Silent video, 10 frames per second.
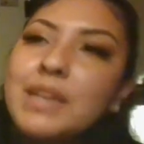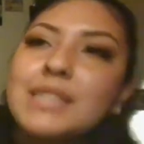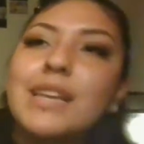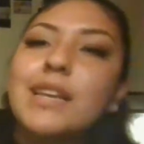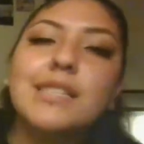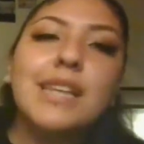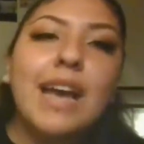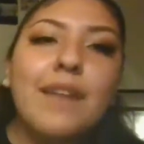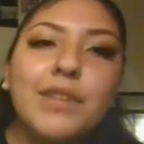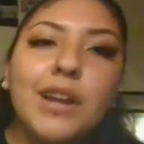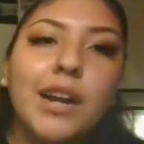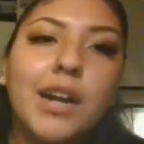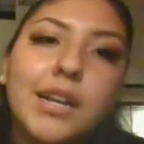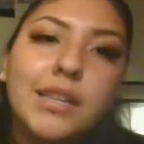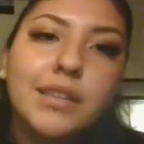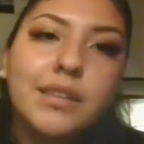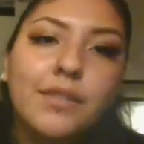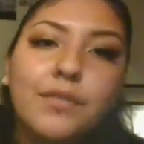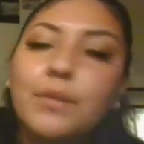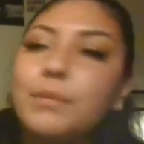It's like having a gun,
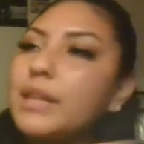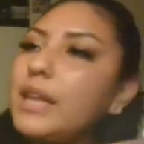you feel me?